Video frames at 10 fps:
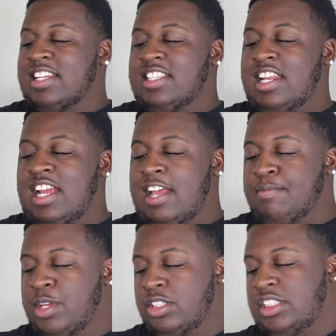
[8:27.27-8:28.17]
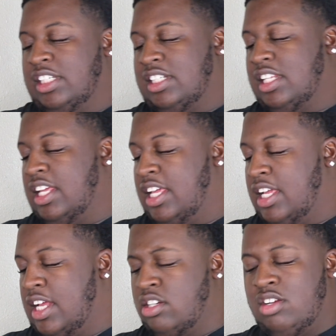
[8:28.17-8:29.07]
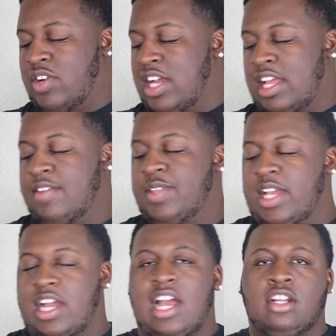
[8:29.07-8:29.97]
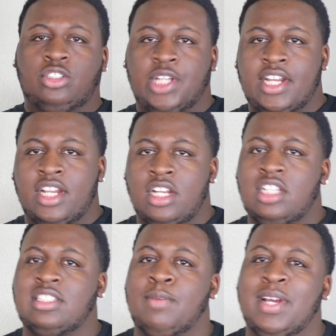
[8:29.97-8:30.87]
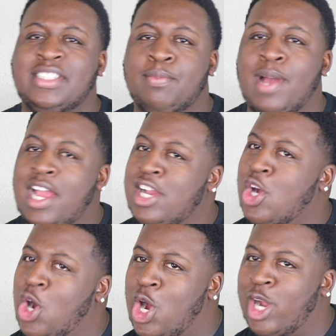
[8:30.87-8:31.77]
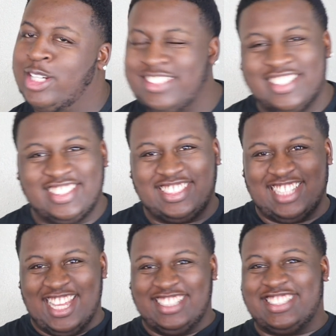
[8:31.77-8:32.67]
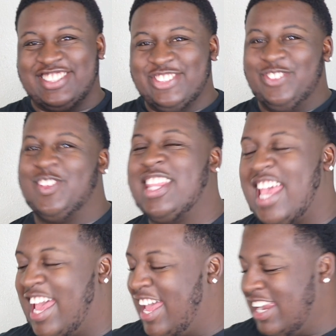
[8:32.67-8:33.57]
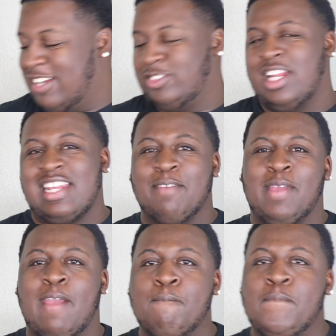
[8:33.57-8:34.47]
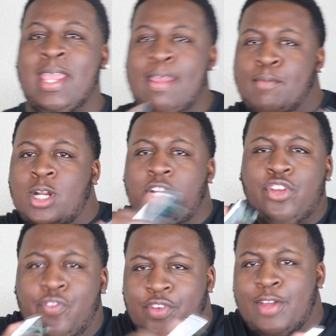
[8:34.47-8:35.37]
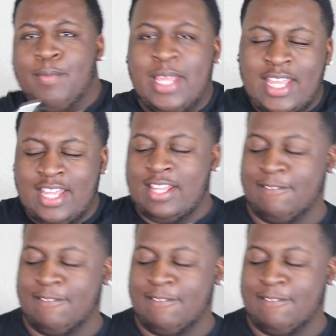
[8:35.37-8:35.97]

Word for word: Then I have Musical.ly, I don't know why I have that. Auto Trader, cause I'm about to buy a car, so stay tuned for that. I'm trying to get me a Beamer, you feel me?